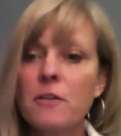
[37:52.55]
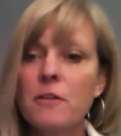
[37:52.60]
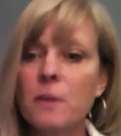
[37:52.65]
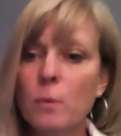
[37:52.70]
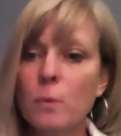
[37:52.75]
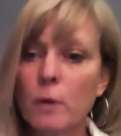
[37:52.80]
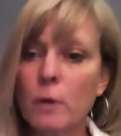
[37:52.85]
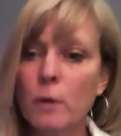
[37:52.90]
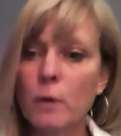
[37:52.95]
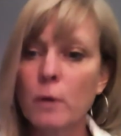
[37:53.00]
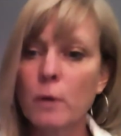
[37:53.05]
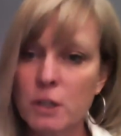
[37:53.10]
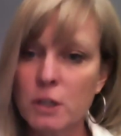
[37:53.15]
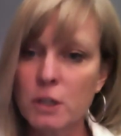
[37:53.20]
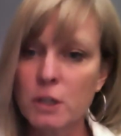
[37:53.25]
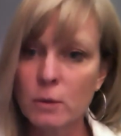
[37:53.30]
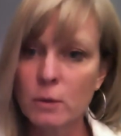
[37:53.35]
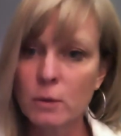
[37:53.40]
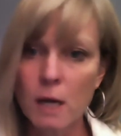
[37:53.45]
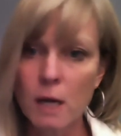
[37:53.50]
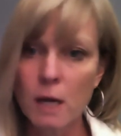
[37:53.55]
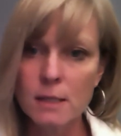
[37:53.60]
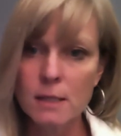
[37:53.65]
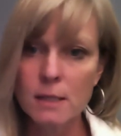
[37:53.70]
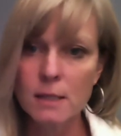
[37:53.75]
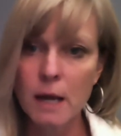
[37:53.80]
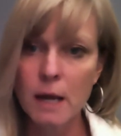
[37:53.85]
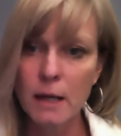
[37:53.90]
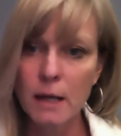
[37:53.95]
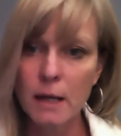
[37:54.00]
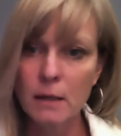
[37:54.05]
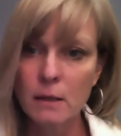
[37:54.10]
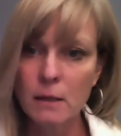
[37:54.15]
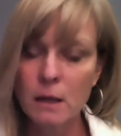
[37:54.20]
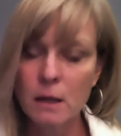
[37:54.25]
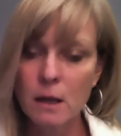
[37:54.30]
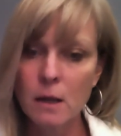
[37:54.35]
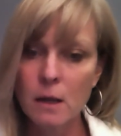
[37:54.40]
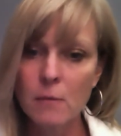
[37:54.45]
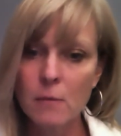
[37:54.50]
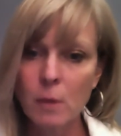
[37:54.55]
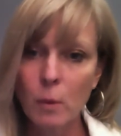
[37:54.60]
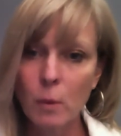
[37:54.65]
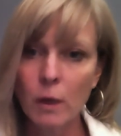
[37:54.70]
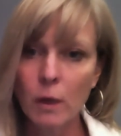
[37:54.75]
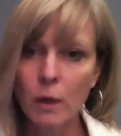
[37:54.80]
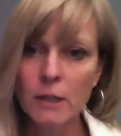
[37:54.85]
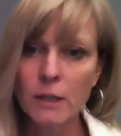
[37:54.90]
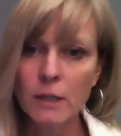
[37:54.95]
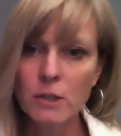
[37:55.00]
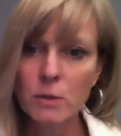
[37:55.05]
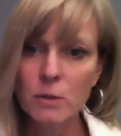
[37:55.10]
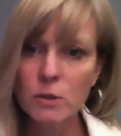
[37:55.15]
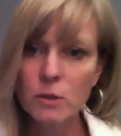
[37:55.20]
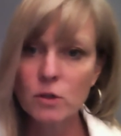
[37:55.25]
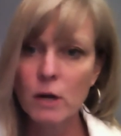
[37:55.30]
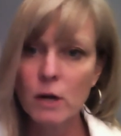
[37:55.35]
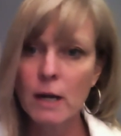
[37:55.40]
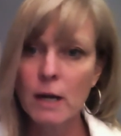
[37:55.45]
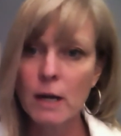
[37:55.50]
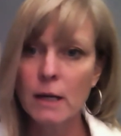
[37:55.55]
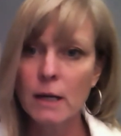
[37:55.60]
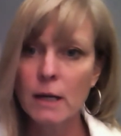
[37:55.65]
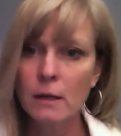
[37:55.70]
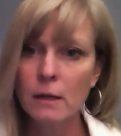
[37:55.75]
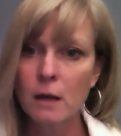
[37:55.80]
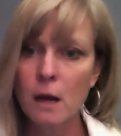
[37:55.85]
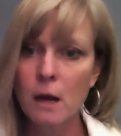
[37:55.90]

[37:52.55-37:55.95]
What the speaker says: we're going to do, not tonight, but we're going to do a training.